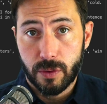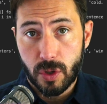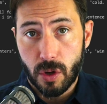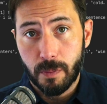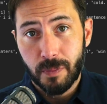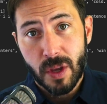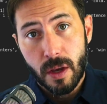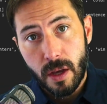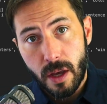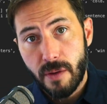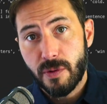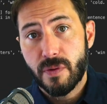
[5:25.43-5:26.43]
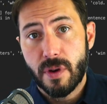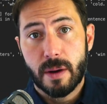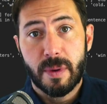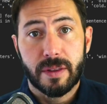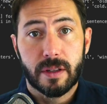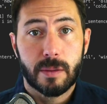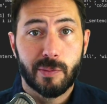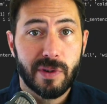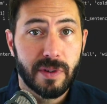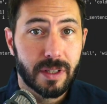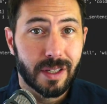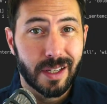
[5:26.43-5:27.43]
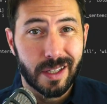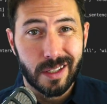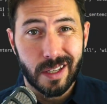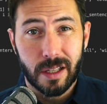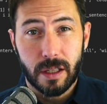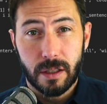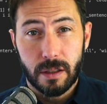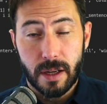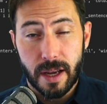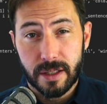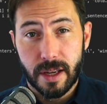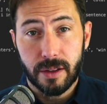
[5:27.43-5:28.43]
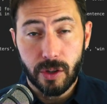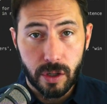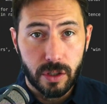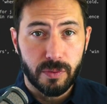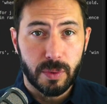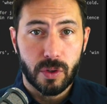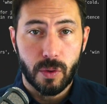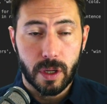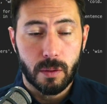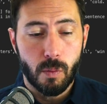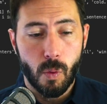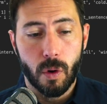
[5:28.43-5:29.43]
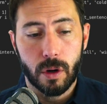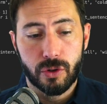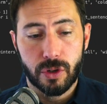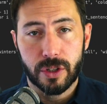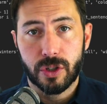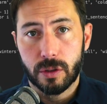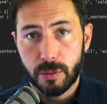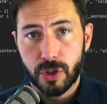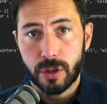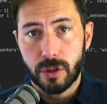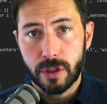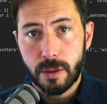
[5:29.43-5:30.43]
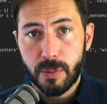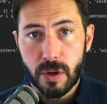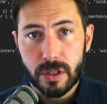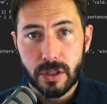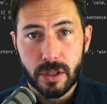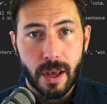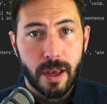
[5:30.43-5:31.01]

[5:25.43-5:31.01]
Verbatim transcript: So if you've thought about this previously in, in sklearn, you've been doing more traditional machine learning approaches,